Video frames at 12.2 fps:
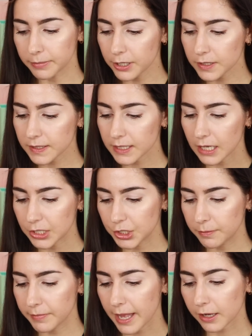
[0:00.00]
purse, a
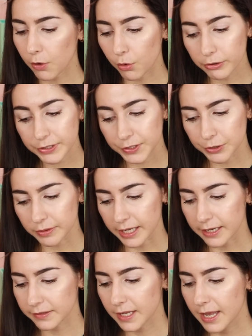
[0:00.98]
gym bag, or
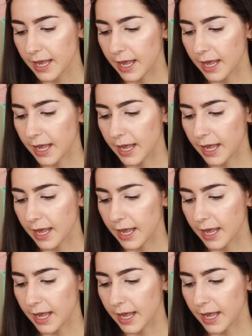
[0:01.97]
suitcase,